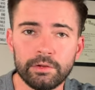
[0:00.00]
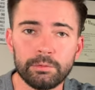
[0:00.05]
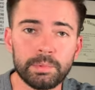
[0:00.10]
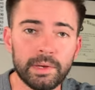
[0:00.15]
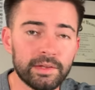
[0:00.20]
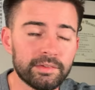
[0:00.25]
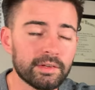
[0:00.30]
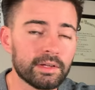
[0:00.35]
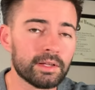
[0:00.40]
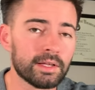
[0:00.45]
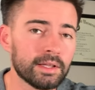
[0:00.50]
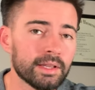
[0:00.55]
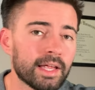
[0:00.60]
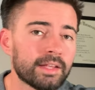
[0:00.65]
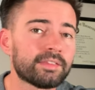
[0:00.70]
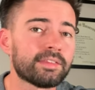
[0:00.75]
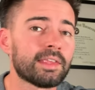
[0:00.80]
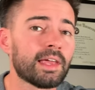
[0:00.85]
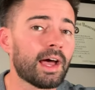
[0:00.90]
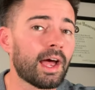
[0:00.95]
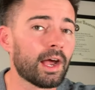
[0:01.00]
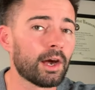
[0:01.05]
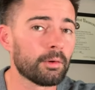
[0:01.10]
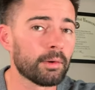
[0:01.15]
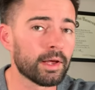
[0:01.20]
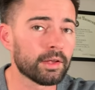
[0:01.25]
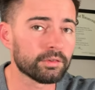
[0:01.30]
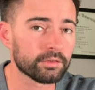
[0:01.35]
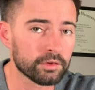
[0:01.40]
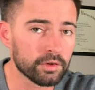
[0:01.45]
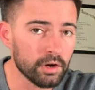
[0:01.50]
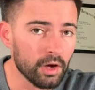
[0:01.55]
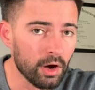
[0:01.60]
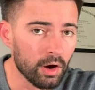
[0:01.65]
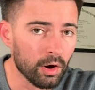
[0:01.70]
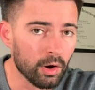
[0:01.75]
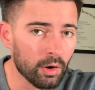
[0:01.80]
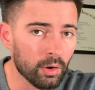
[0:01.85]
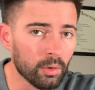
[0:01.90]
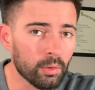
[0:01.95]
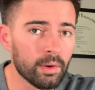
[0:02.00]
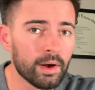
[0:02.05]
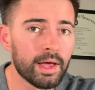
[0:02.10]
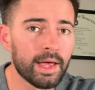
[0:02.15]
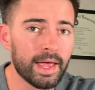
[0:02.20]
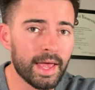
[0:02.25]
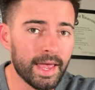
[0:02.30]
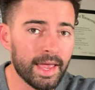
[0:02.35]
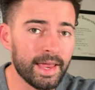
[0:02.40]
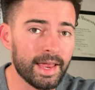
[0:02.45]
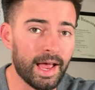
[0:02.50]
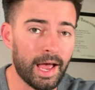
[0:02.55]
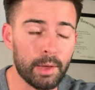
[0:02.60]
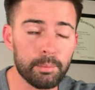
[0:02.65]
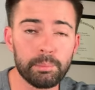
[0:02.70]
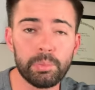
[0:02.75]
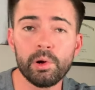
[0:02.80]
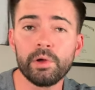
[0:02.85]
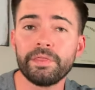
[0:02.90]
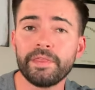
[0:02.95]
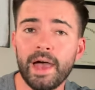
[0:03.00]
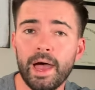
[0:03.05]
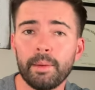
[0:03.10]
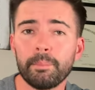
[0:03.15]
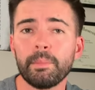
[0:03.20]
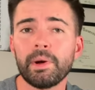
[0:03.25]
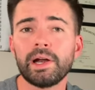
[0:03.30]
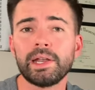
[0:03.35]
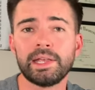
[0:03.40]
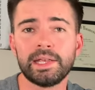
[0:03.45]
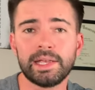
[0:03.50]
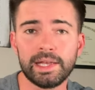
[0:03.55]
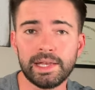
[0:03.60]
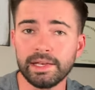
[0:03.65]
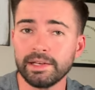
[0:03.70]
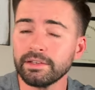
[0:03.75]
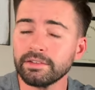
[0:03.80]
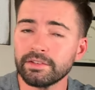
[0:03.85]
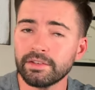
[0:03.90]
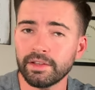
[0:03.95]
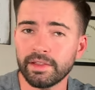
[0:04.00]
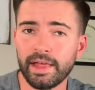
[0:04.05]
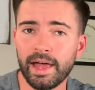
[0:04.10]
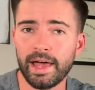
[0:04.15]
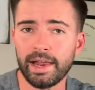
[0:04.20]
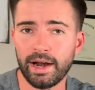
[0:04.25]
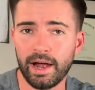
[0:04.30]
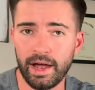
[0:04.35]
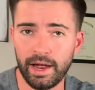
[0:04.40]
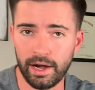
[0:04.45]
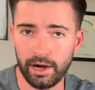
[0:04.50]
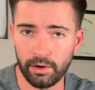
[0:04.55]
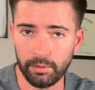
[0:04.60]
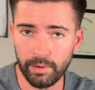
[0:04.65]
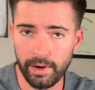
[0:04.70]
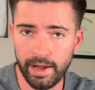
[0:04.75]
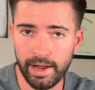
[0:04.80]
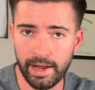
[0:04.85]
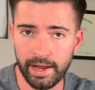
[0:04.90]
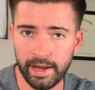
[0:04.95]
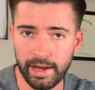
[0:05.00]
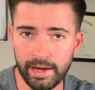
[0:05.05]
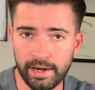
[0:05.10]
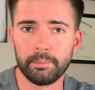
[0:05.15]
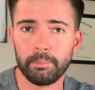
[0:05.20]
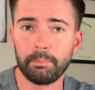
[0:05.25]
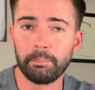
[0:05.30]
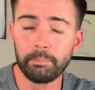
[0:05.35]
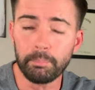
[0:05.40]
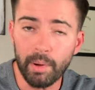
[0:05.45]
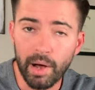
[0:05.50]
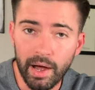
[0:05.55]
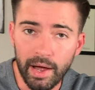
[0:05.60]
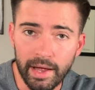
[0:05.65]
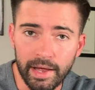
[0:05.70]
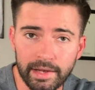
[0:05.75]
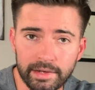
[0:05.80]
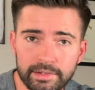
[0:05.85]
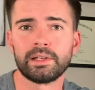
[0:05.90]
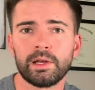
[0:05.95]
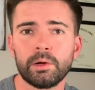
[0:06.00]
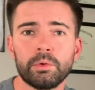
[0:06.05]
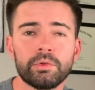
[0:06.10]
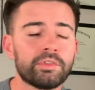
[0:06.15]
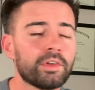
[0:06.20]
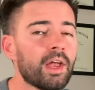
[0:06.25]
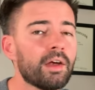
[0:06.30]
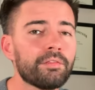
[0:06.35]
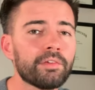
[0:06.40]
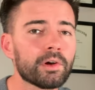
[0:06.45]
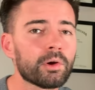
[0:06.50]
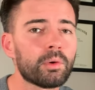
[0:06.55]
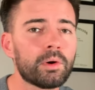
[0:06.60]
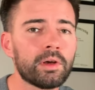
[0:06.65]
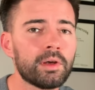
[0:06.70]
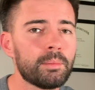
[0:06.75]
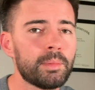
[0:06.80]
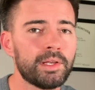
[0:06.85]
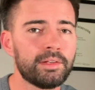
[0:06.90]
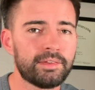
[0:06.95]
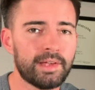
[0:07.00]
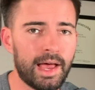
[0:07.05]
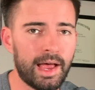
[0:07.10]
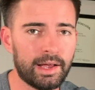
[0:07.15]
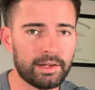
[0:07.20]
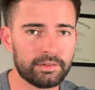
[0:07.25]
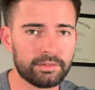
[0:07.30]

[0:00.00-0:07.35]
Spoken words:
basically lets the IRS know, hey, I put that money into that IRA, but it was never going to be tax